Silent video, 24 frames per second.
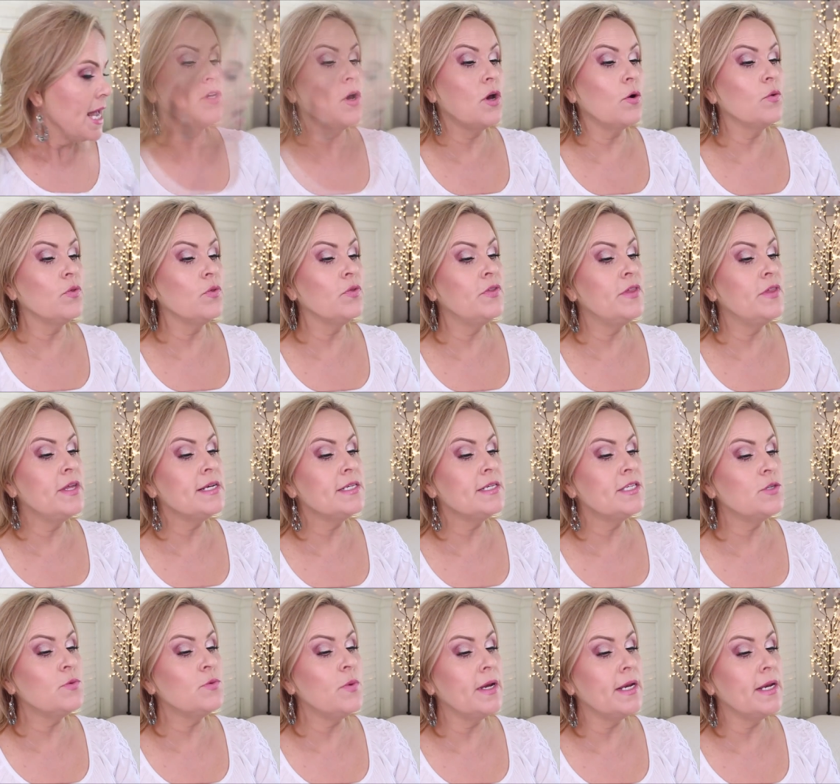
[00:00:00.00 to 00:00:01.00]
So
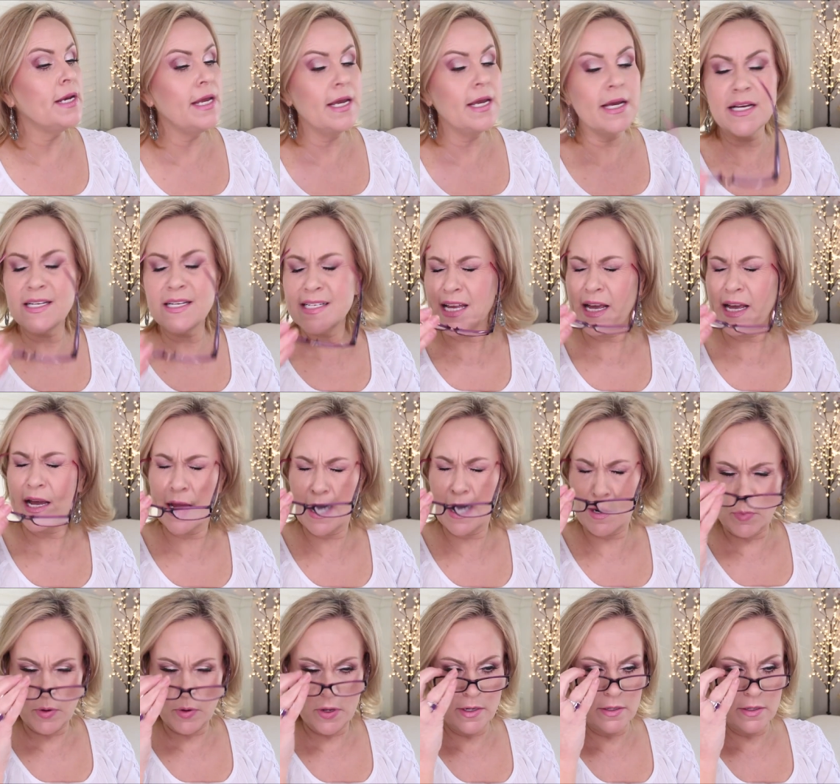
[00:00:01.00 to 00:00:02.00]
this one is, I got
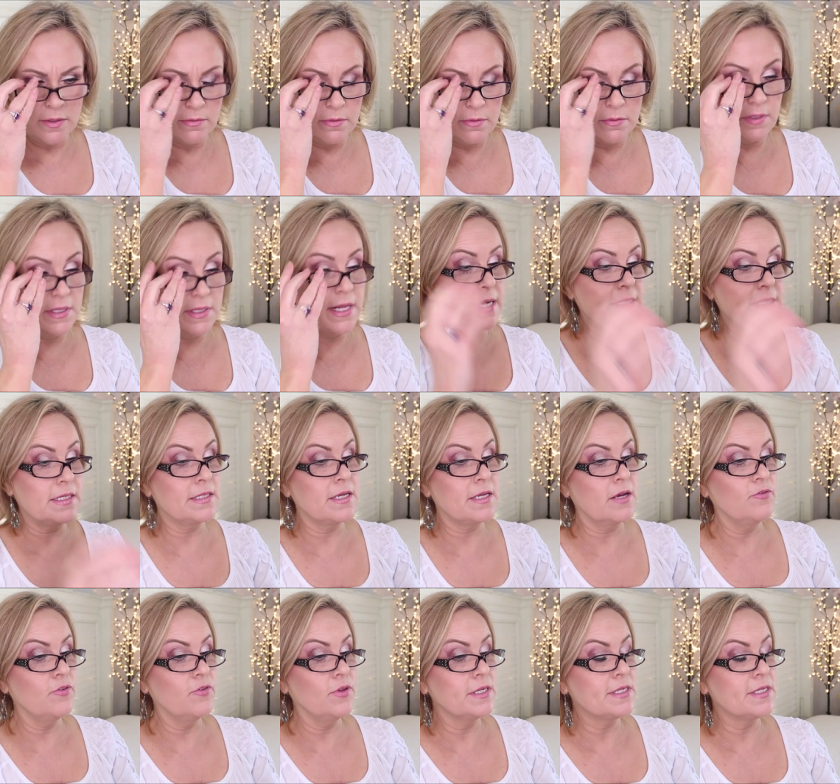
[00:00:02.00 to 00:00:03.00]
gotta put glasses
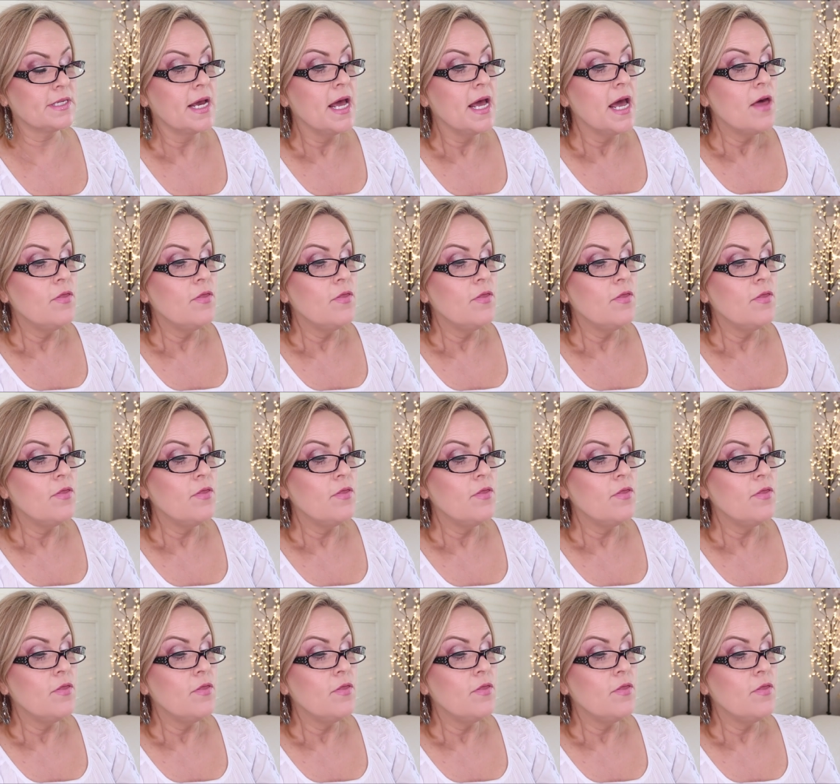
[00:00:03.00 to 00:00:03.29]
on for this.